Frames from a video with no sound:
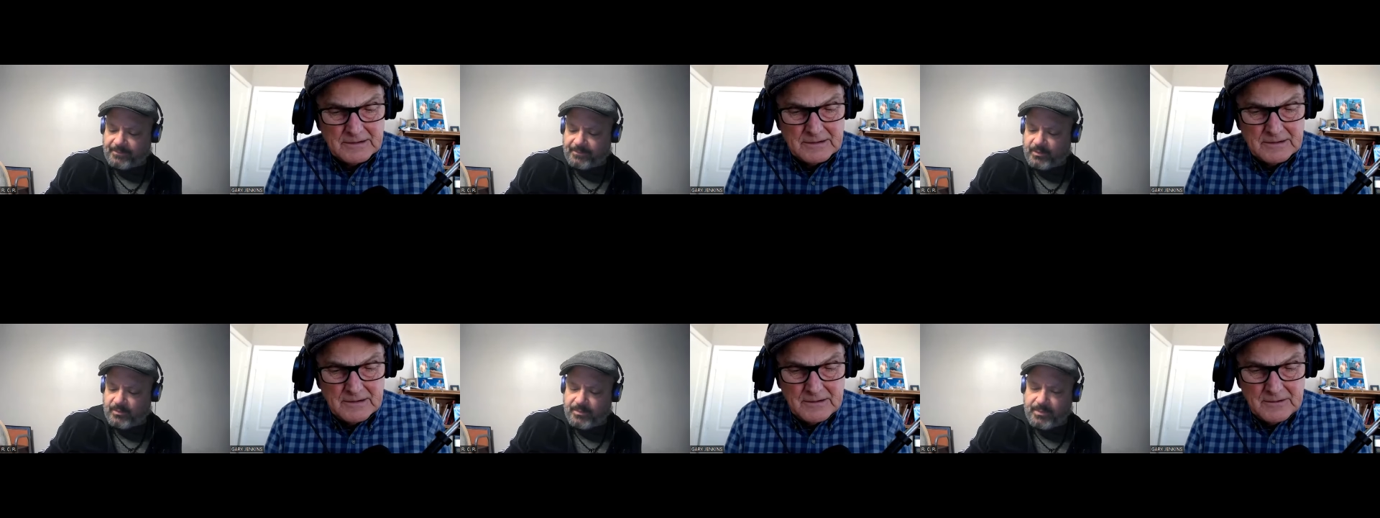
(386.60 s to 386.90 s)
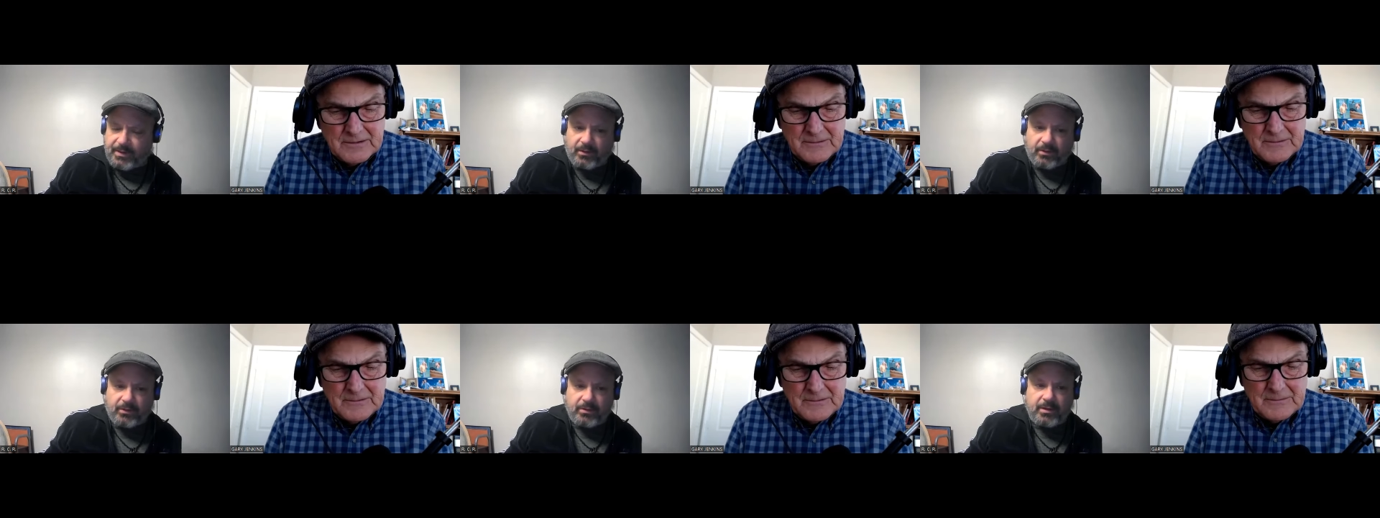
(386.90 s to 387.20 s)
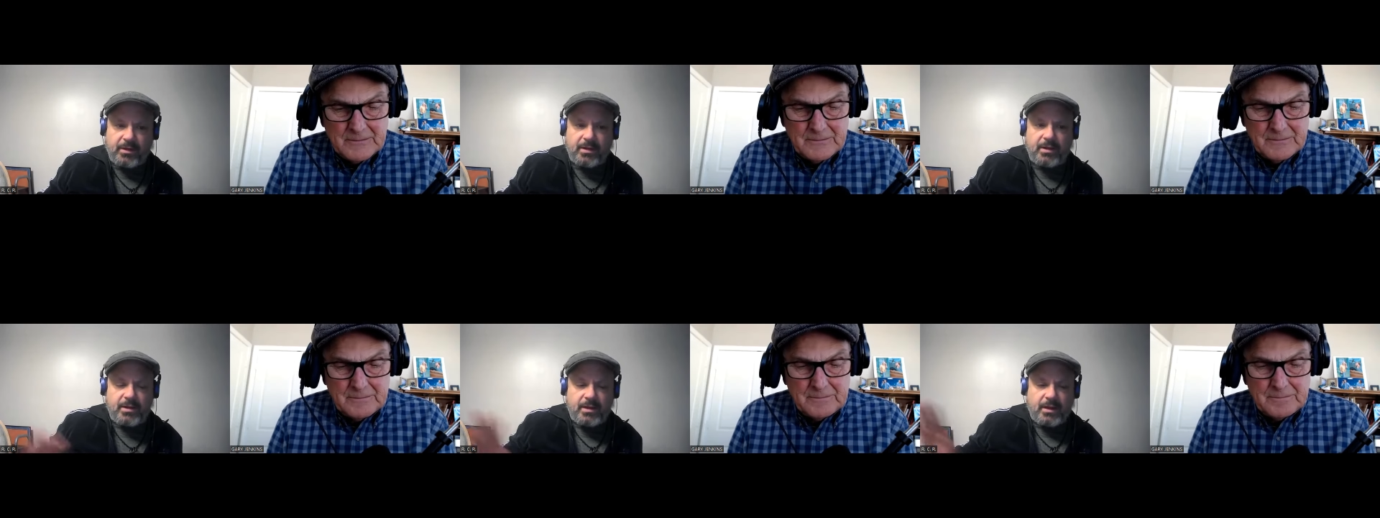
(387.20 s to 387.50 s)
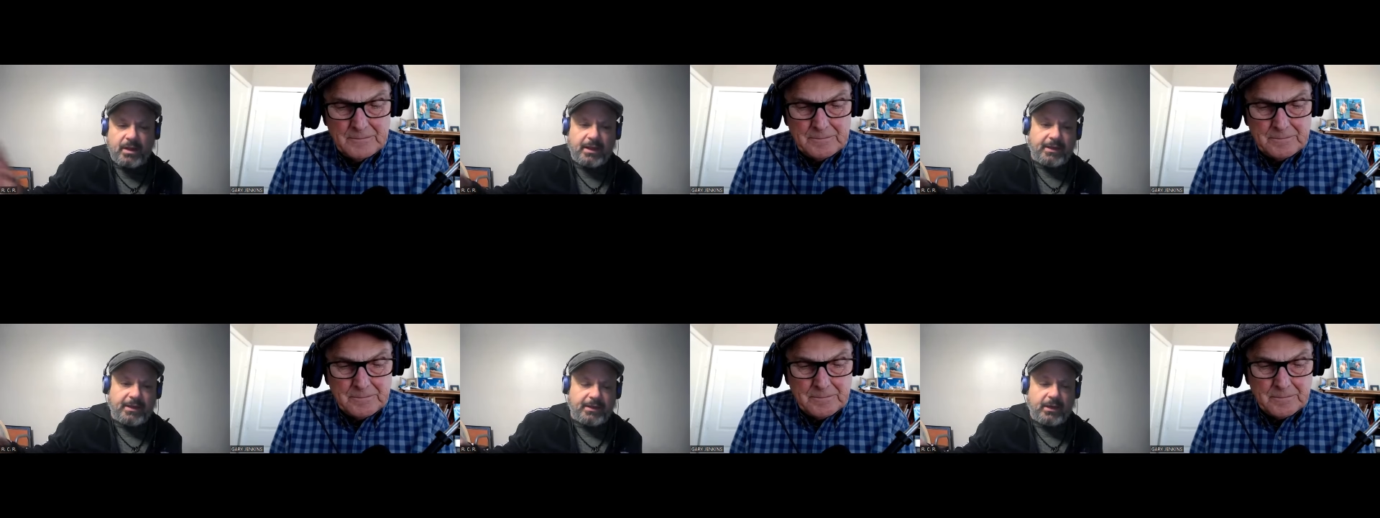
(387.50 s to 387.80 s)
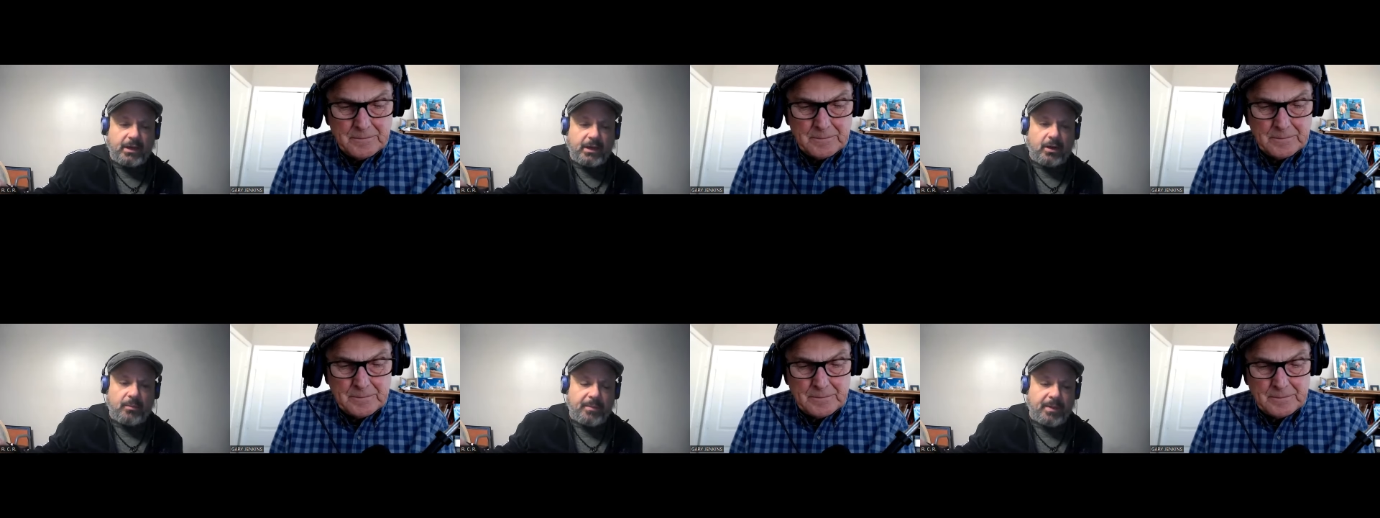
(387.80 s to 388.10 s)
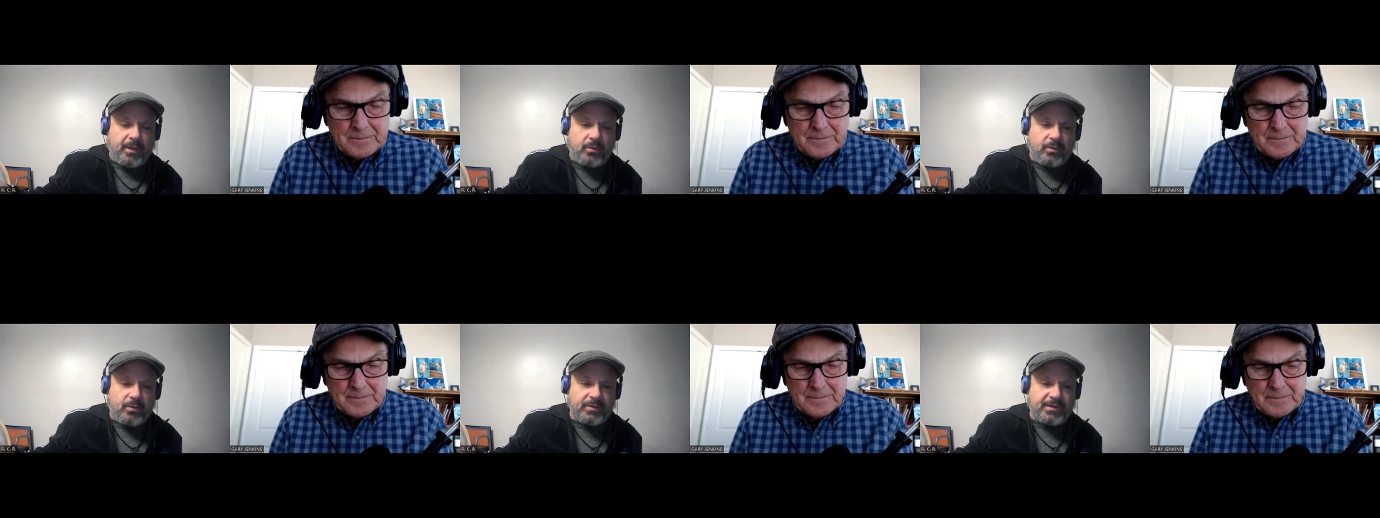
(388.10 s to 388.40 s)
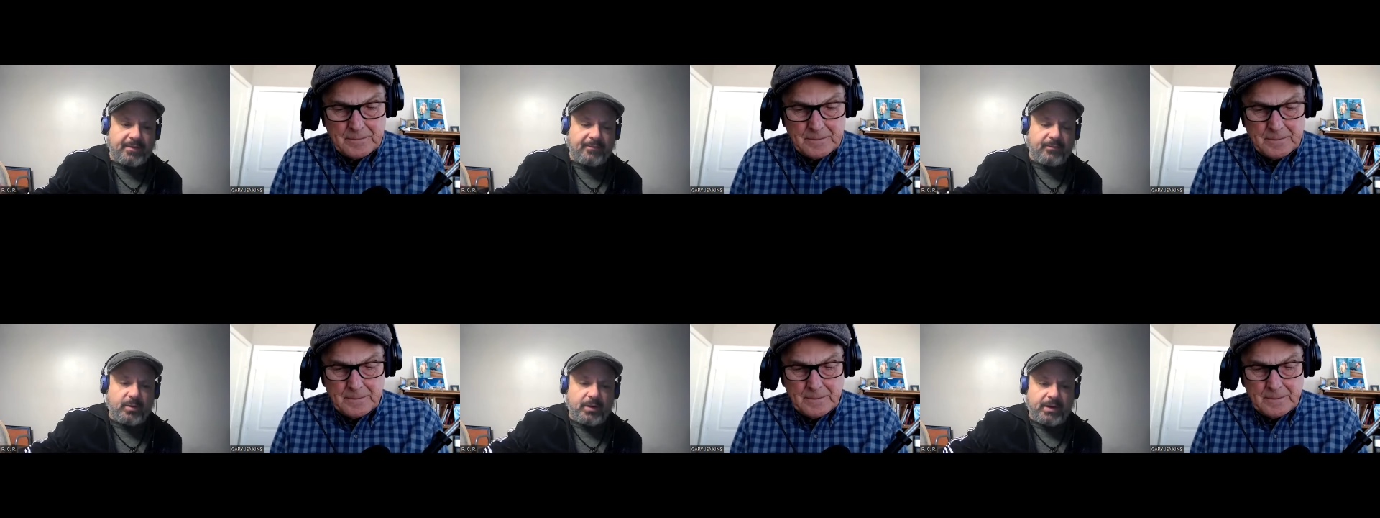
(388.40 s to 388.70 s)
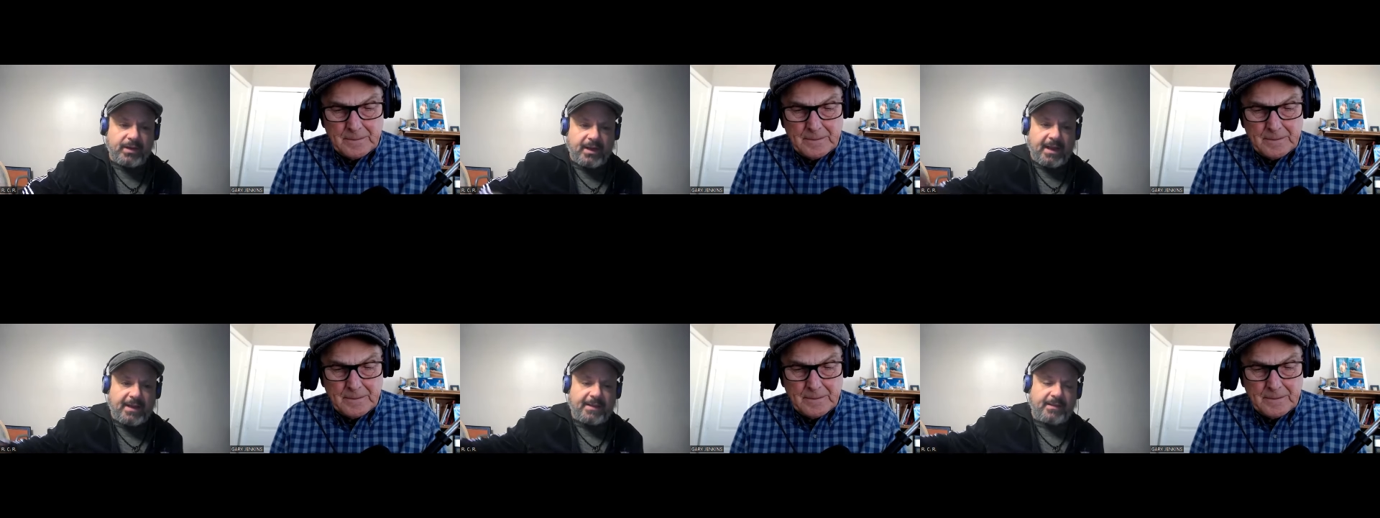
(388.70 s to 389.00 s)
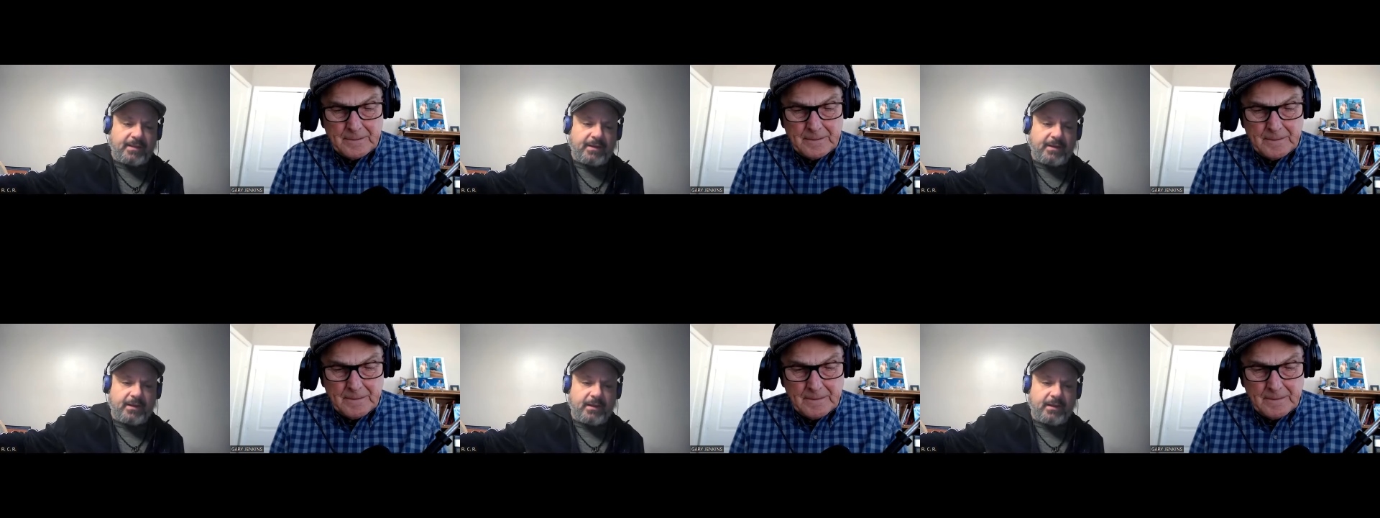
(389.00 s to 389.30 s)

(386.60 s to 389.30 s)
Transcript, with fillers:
Speaker 1: up the milk, and milk was everywhere. You had